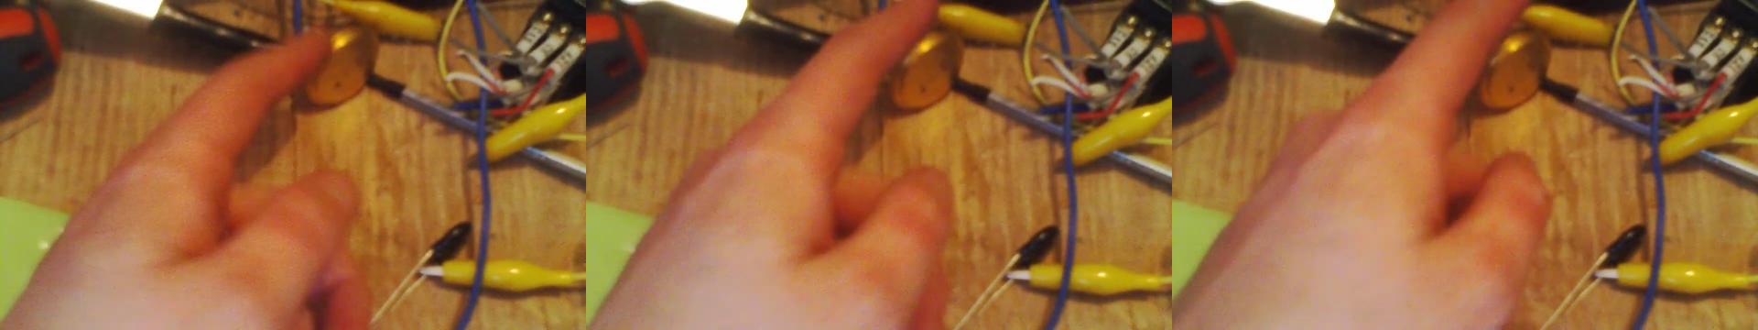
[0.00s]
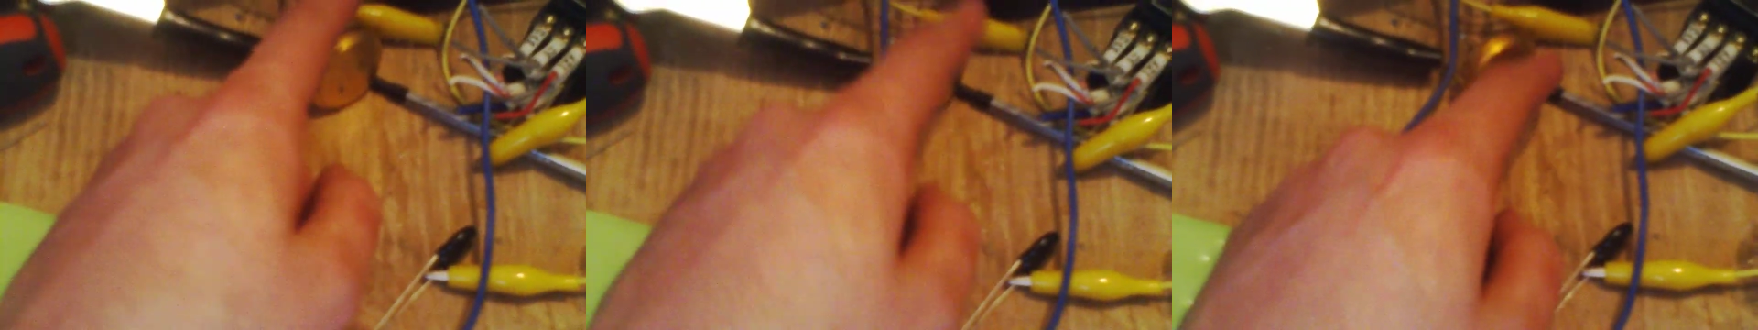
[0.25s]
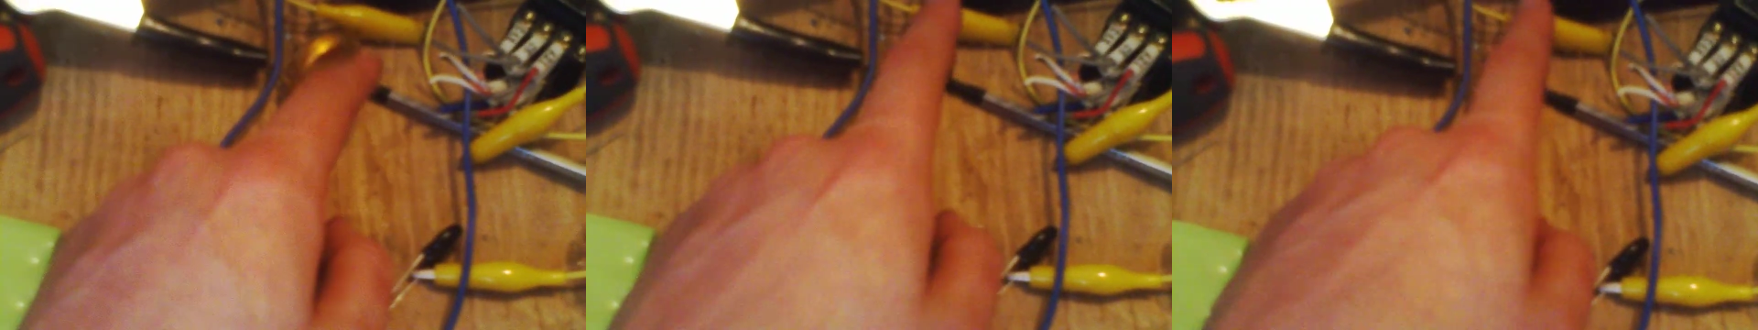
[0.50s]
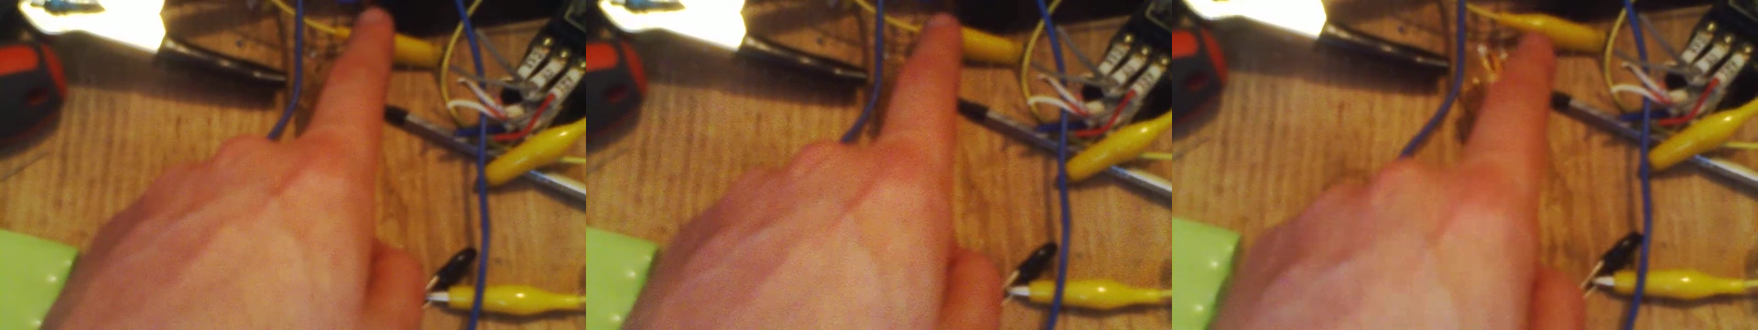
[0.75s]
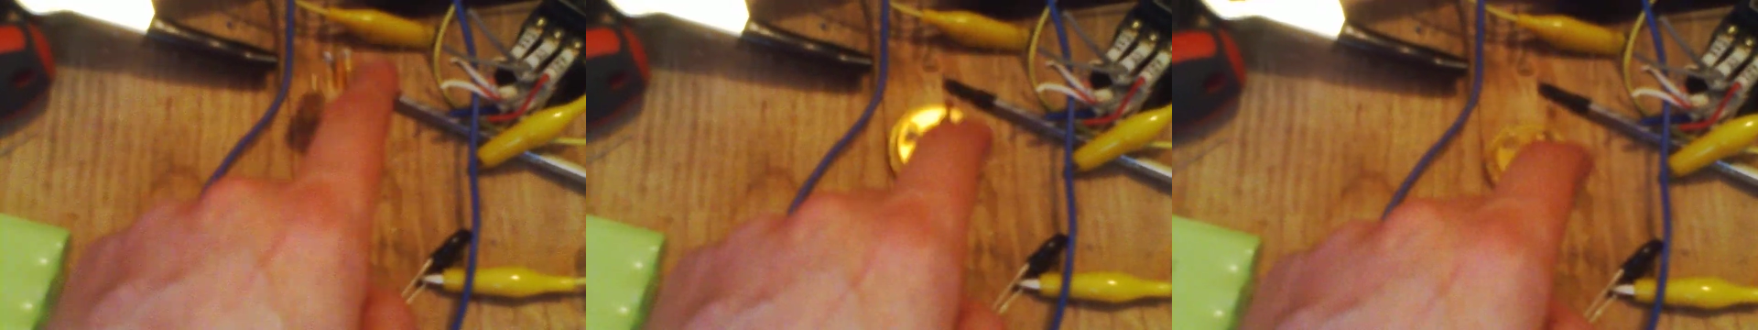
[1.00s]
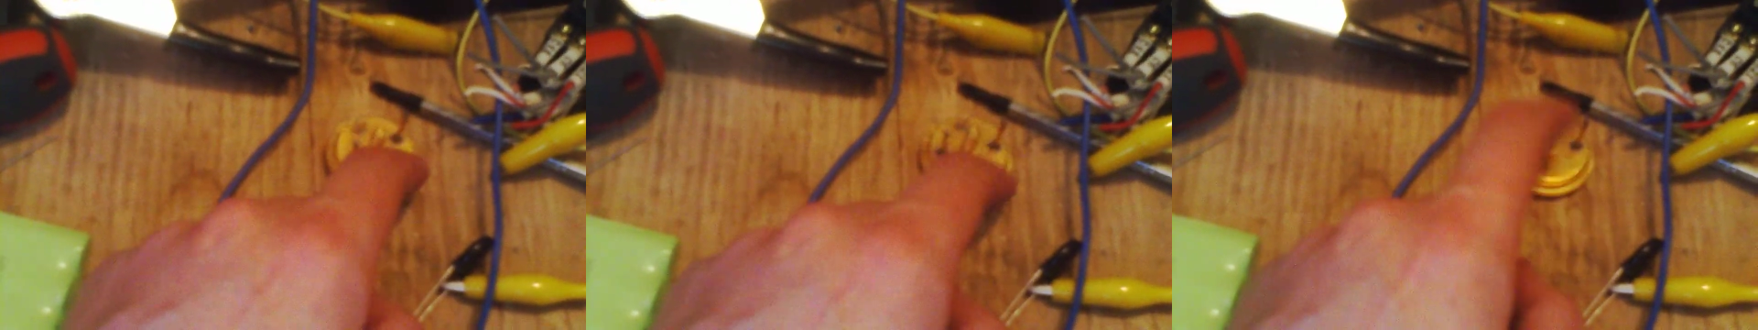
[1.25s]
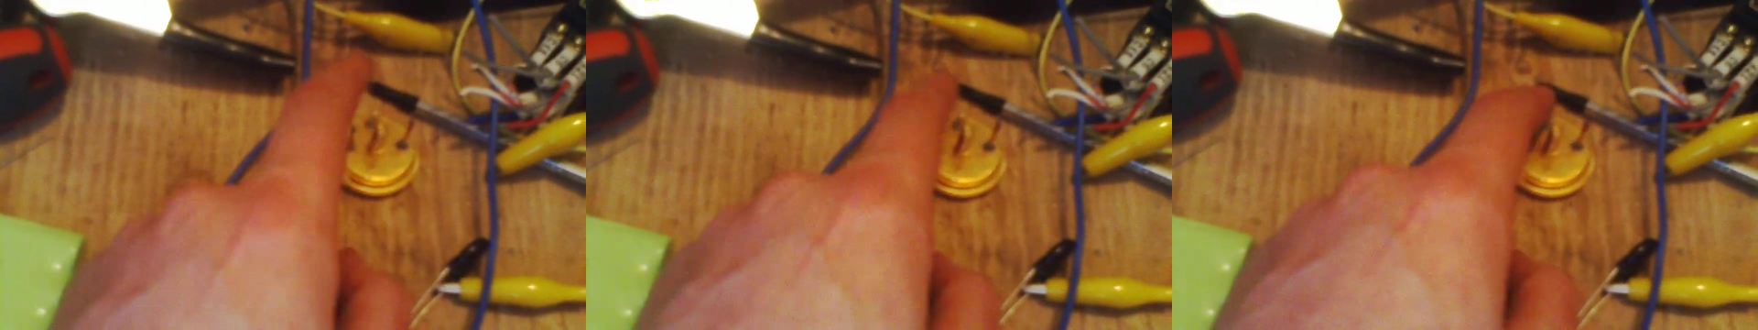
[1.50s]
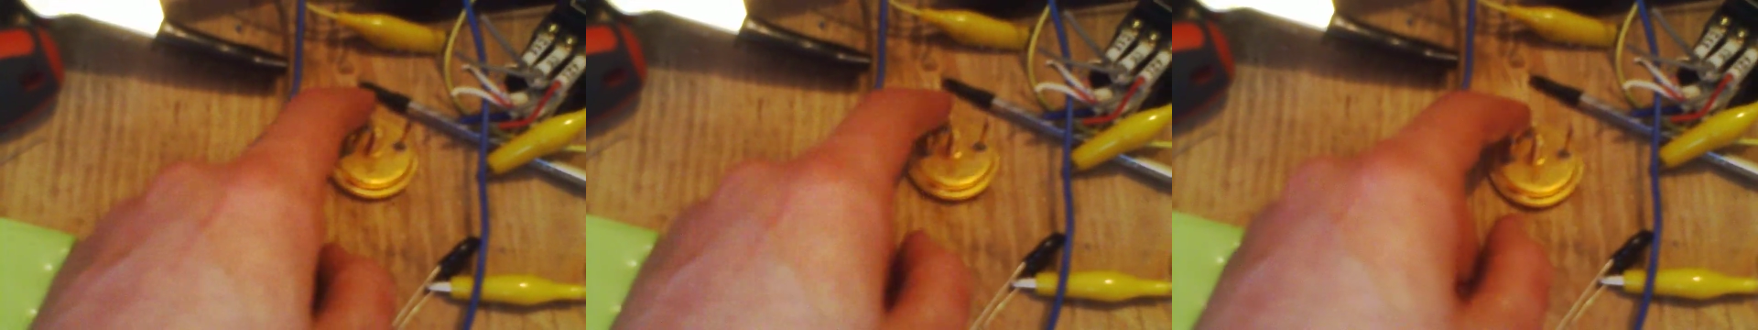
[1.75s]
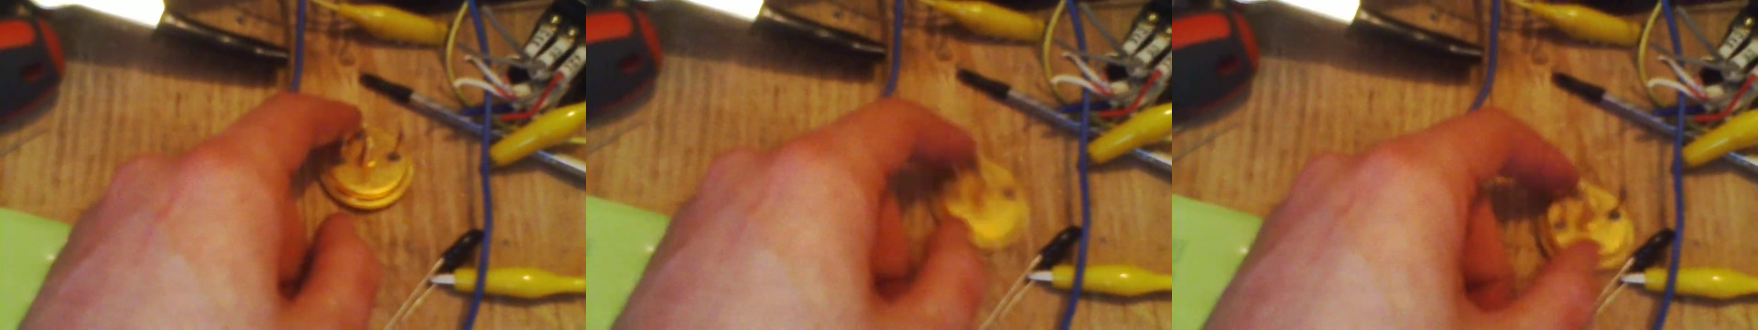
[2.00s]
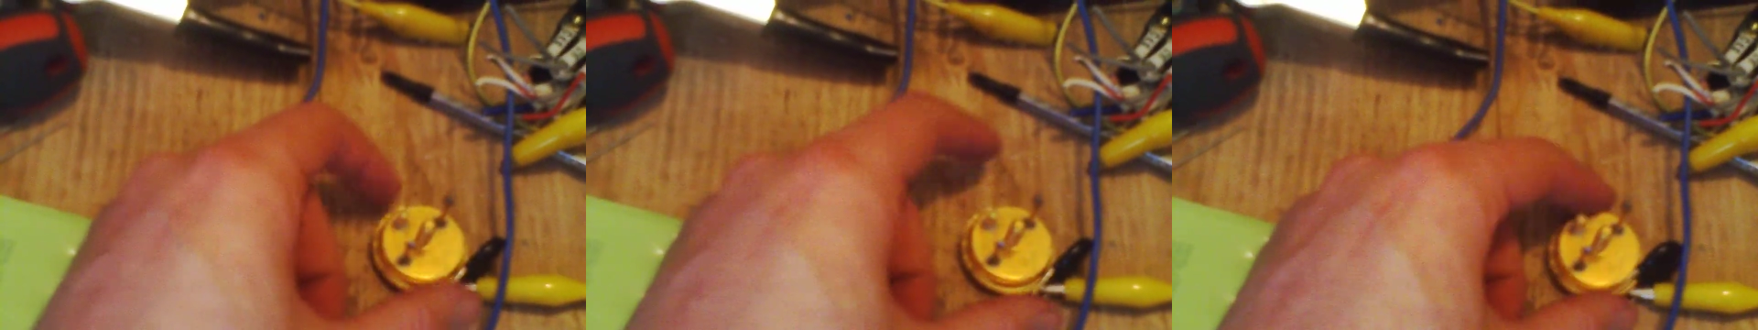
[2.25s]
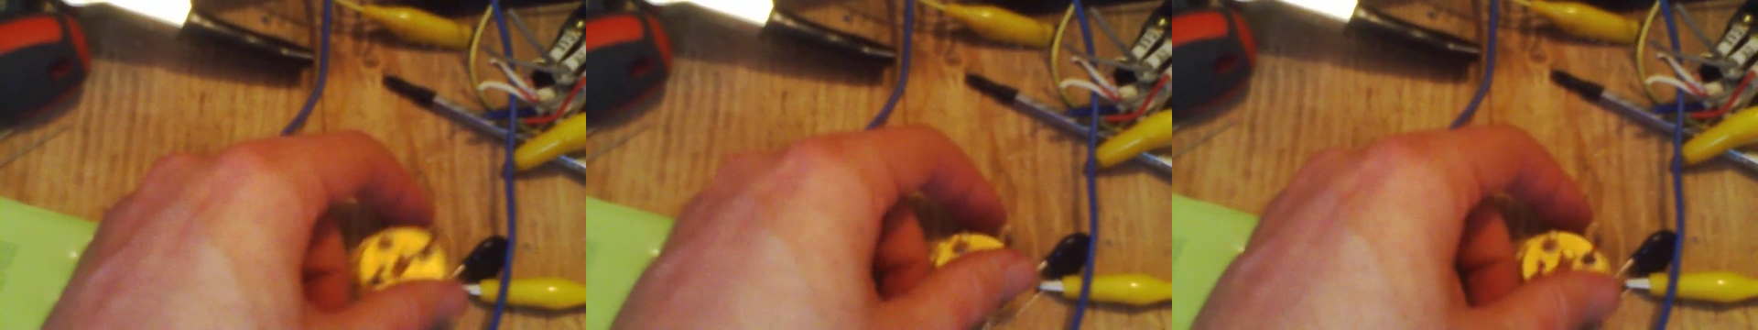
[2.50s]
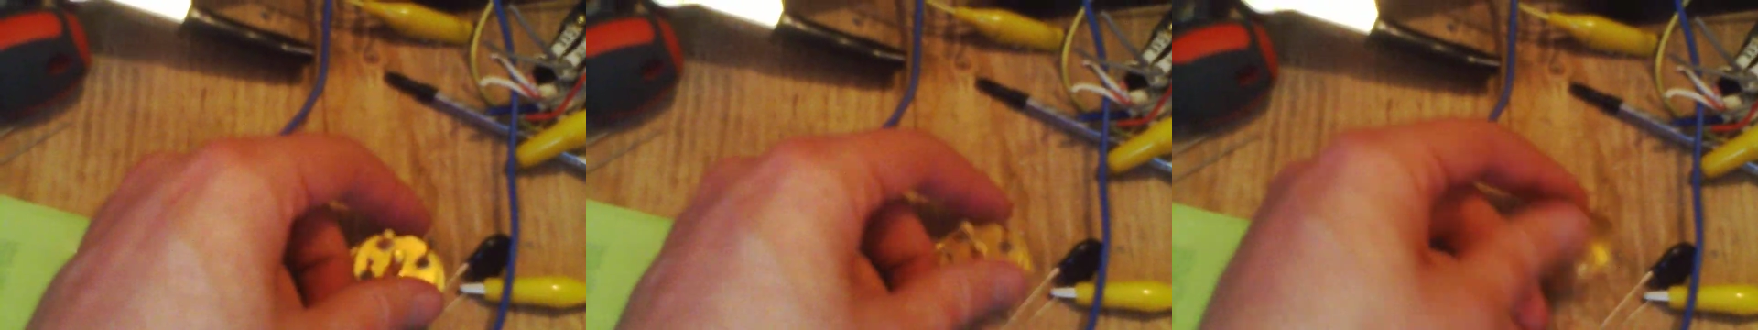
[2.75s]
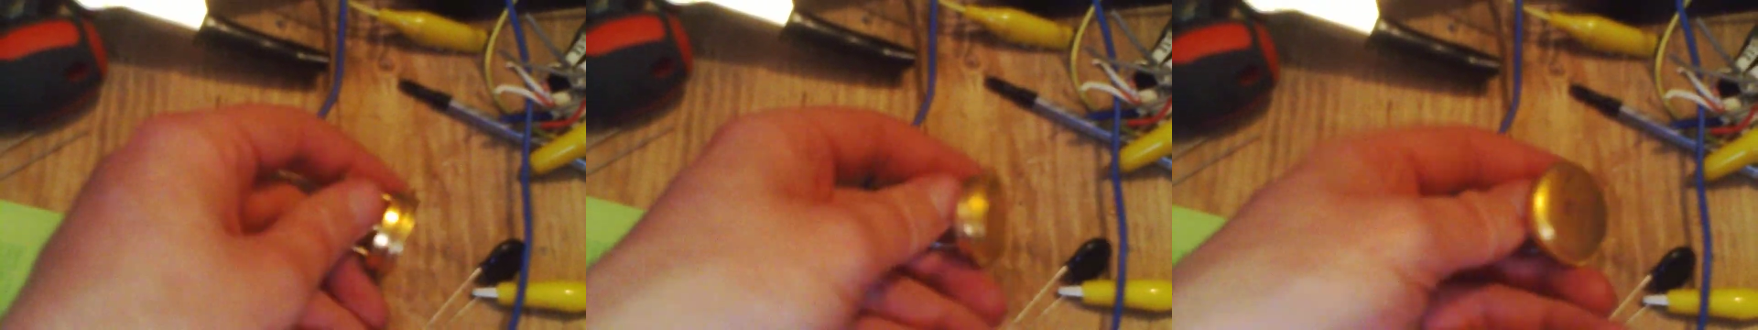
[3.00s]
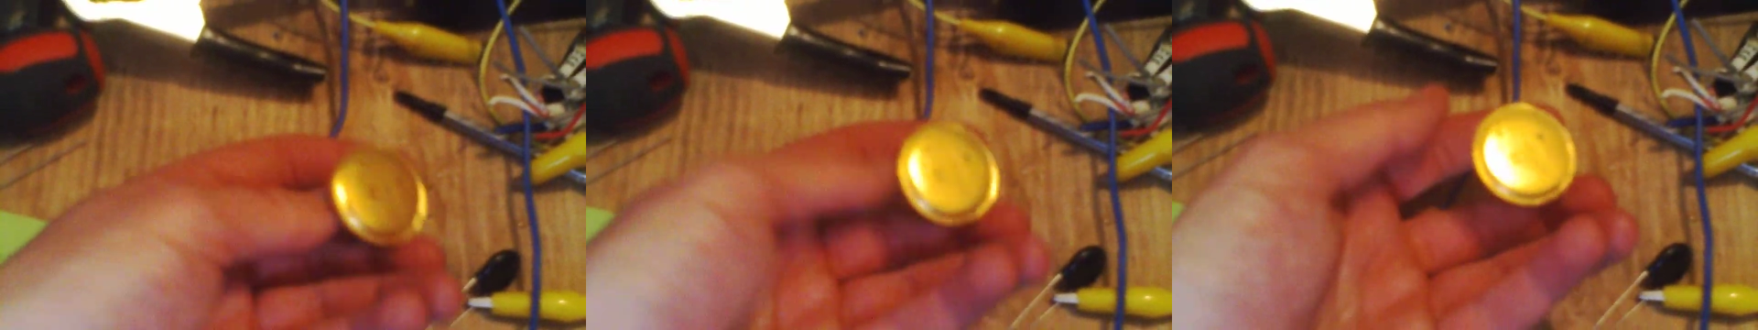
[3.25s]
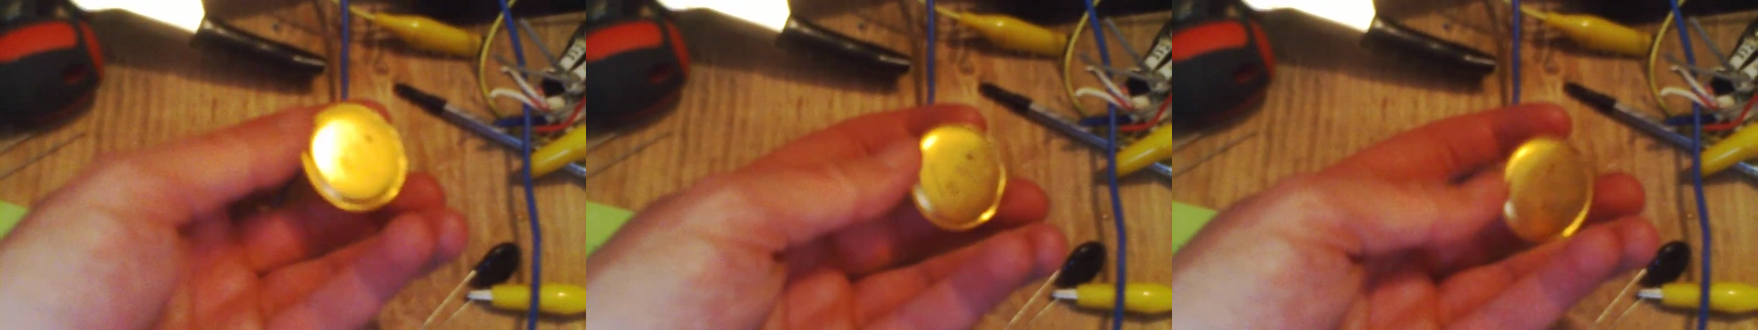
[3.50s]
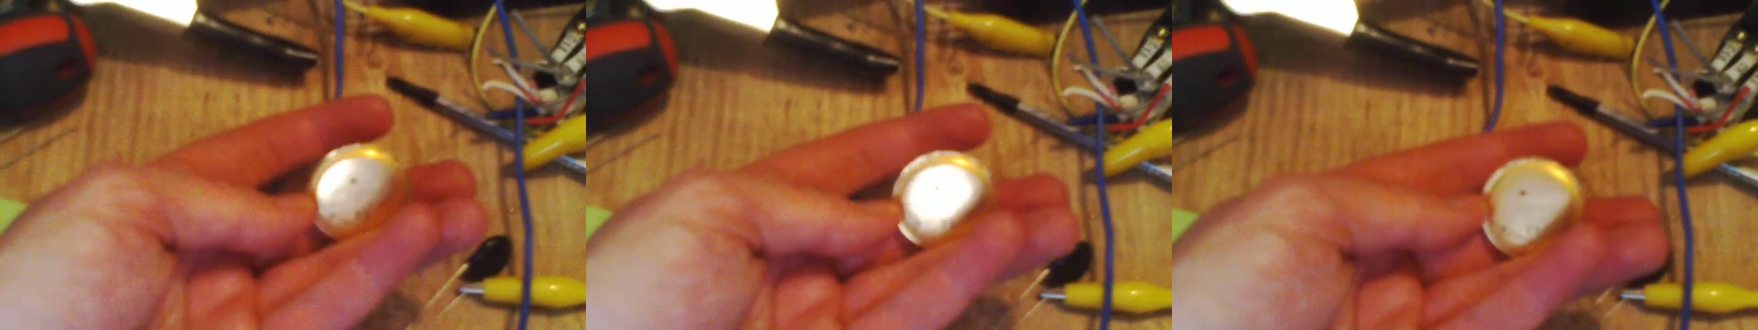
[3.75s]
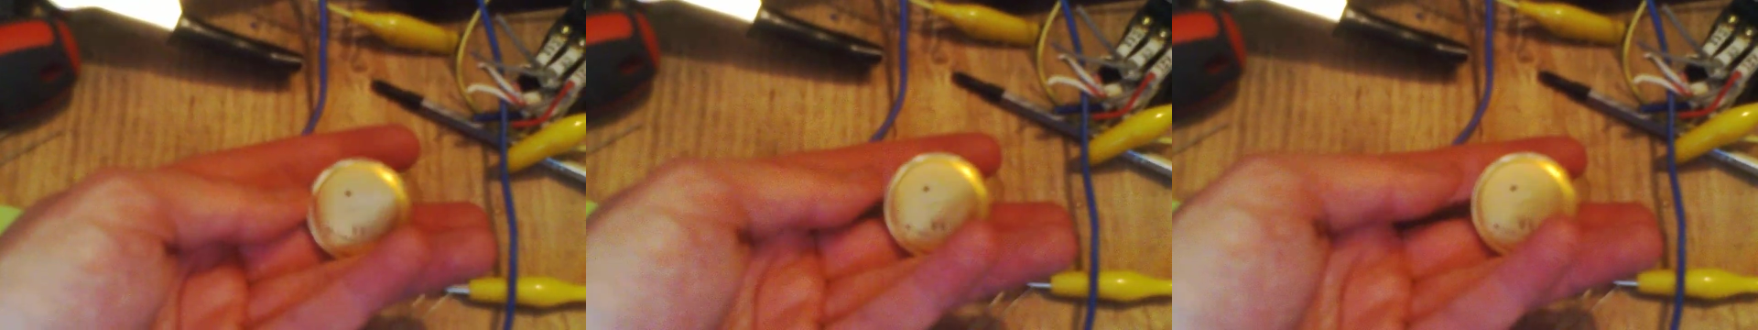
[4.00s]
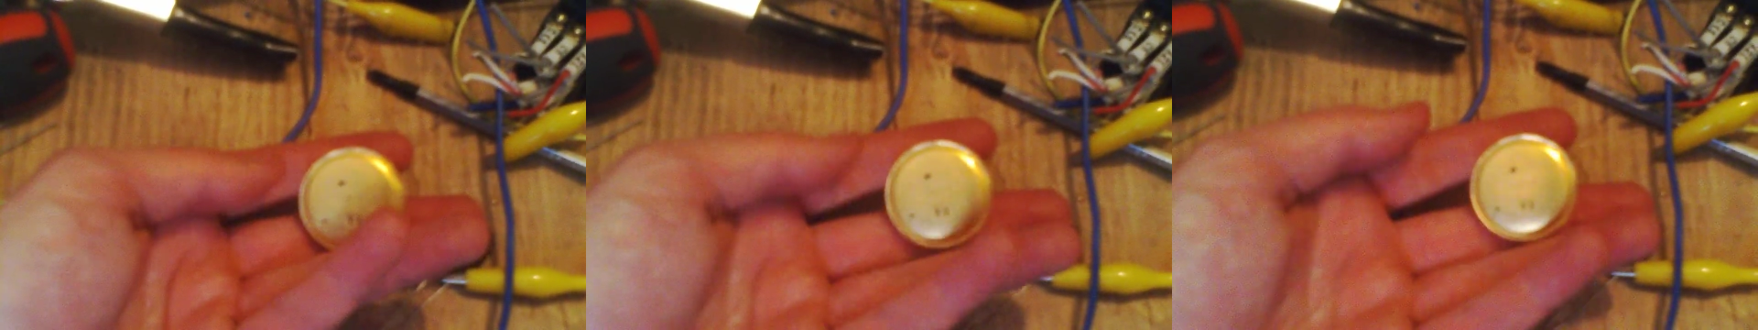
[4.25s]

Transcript: Nobody's mouth can be seen.